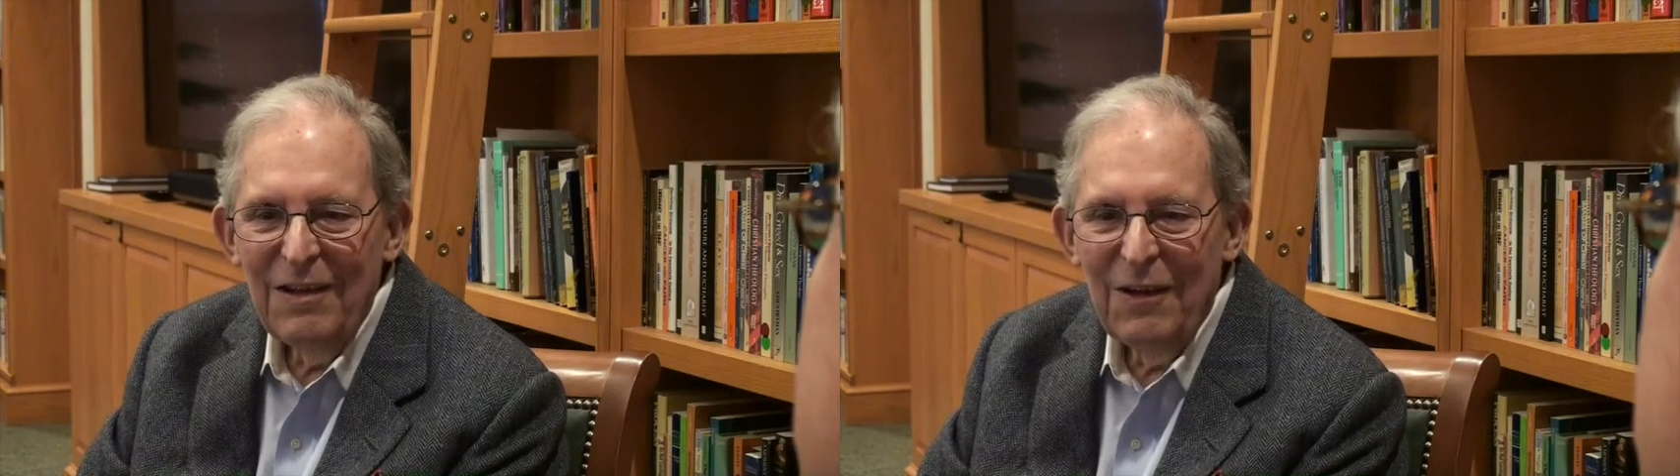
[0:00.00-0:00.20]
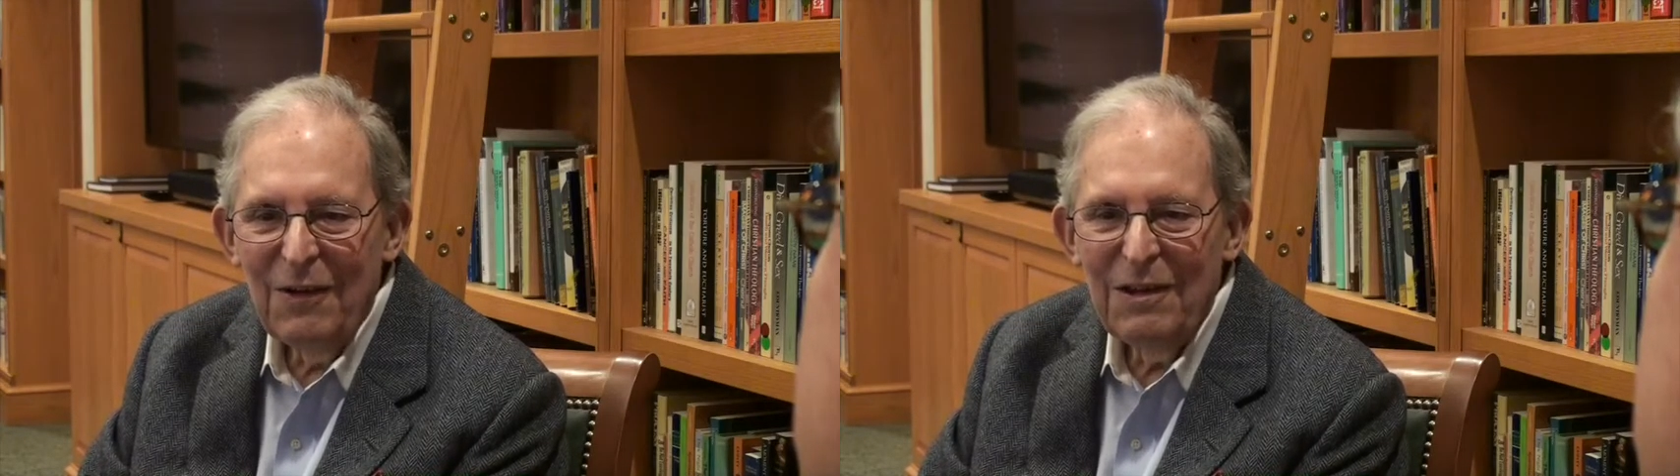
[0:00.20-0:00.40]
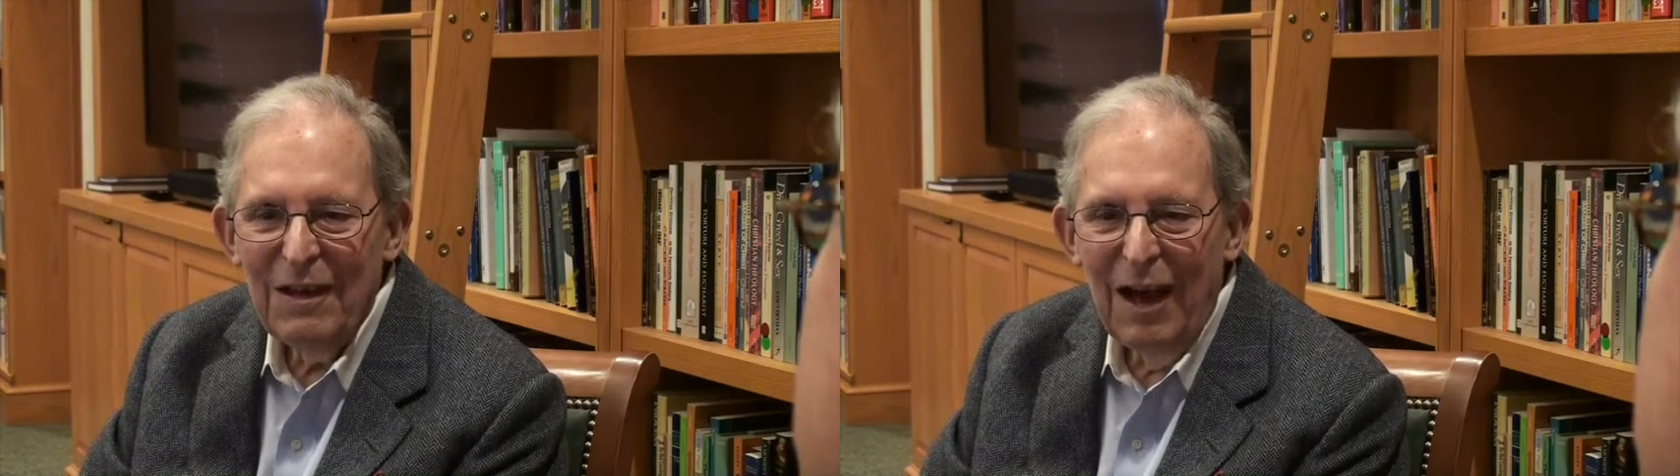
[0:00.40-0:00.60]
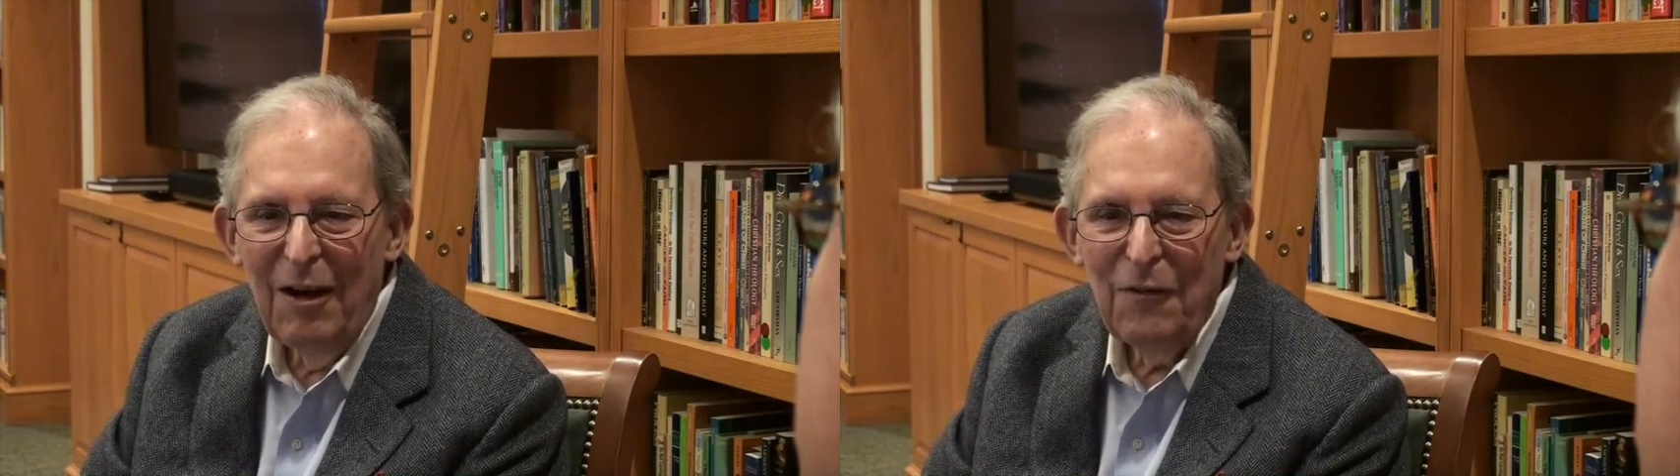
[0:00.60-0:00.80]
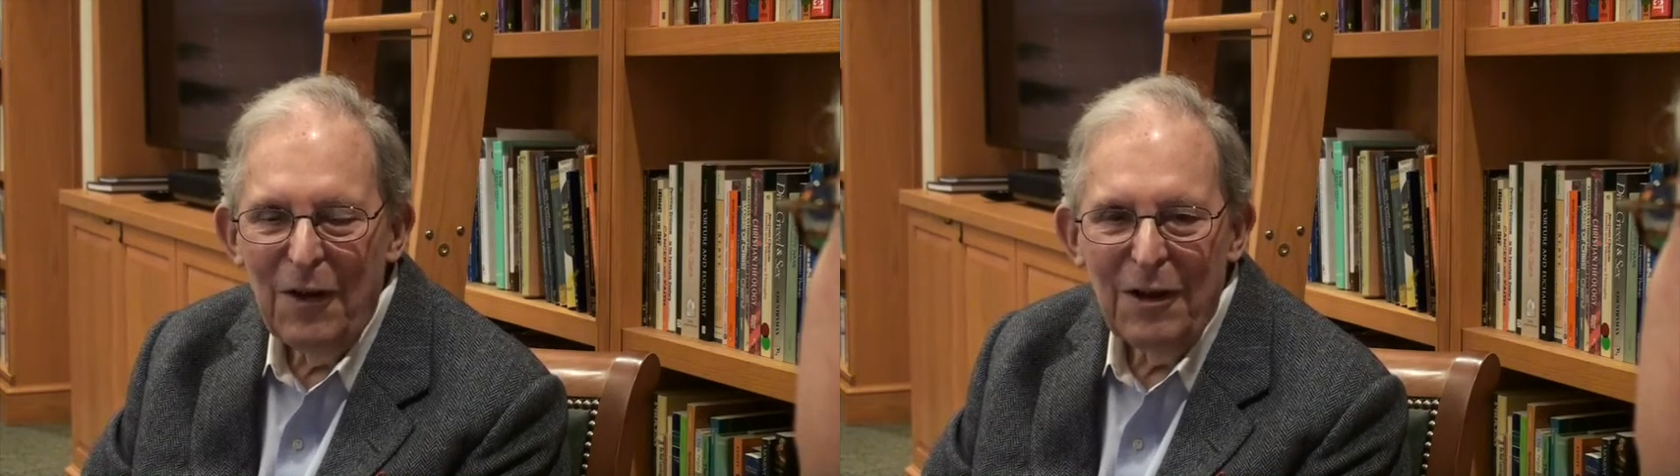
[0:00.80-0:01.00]

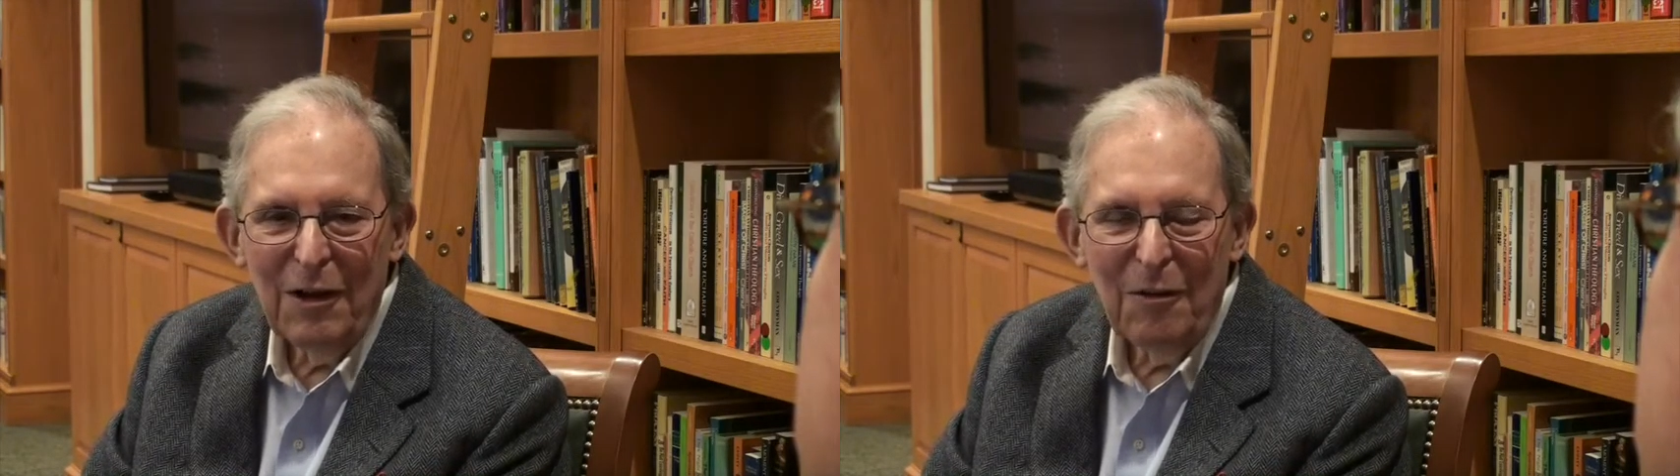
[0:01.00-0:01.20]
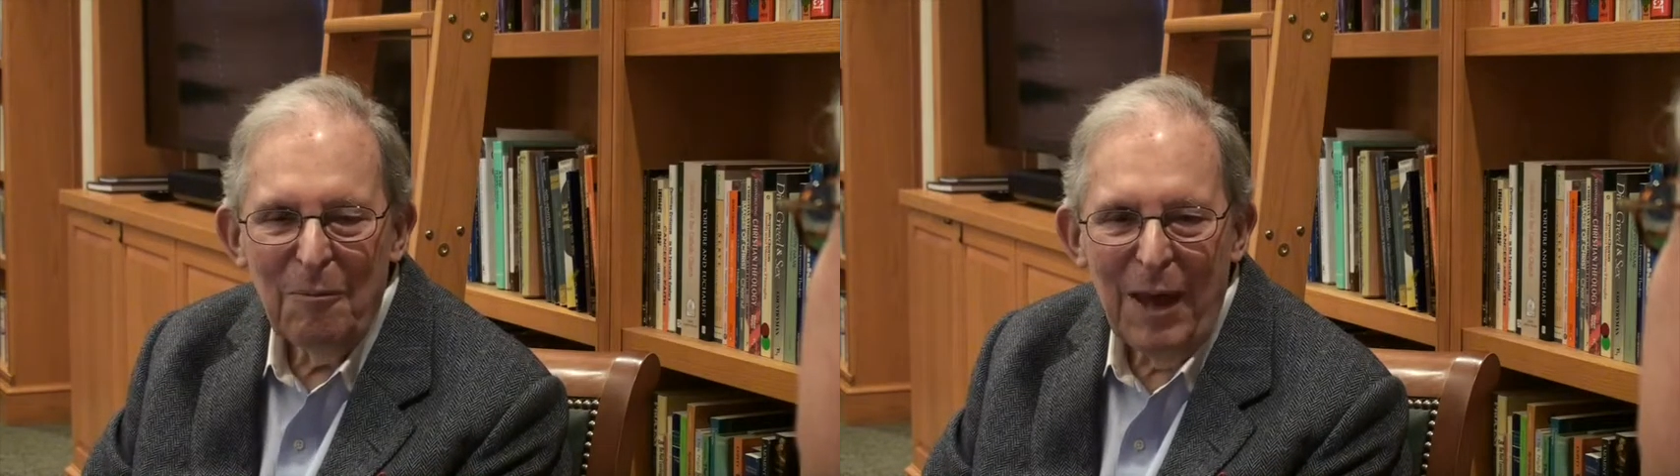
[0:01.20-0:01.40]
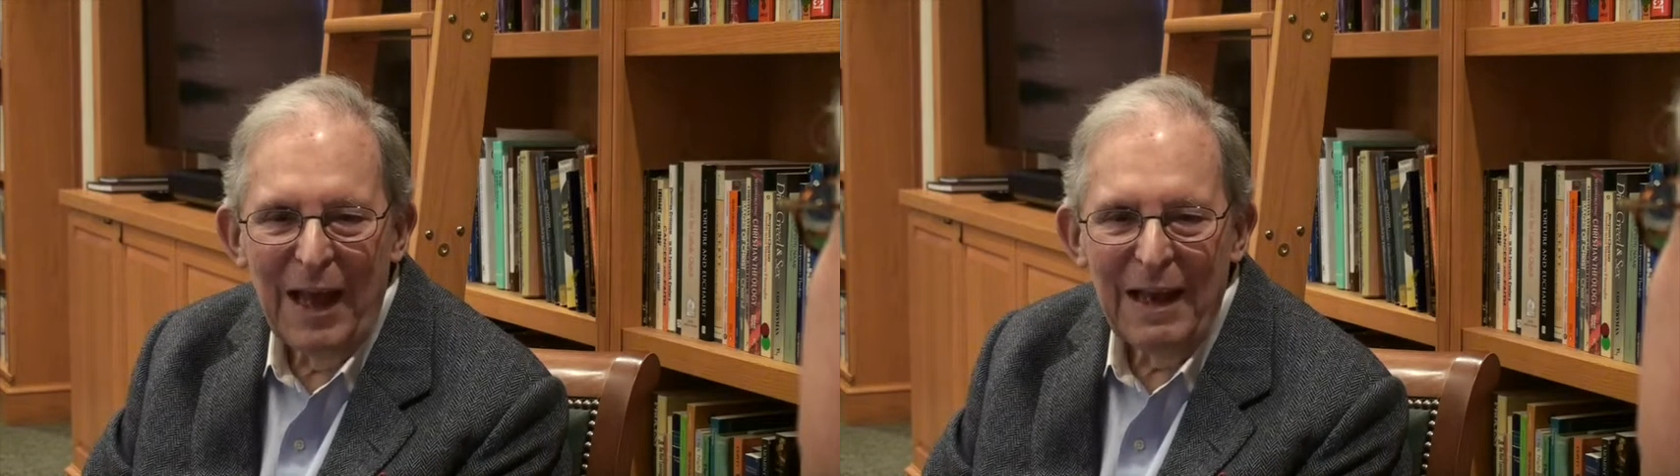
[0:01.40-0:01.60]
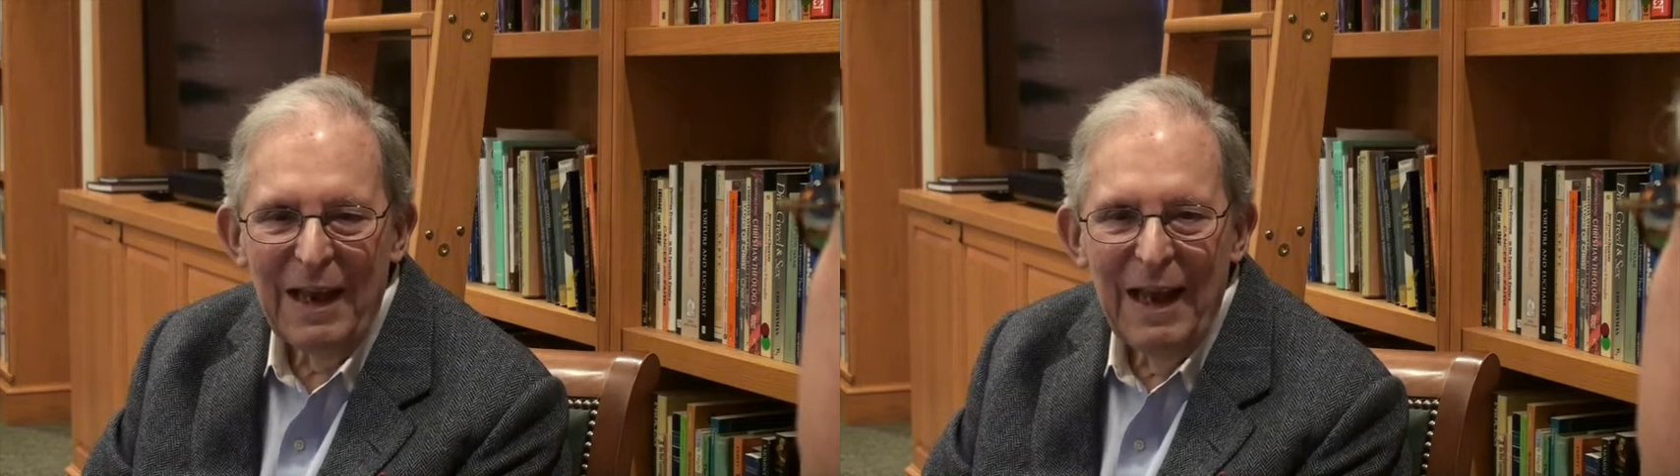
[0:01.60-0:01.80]
yourself a little bit,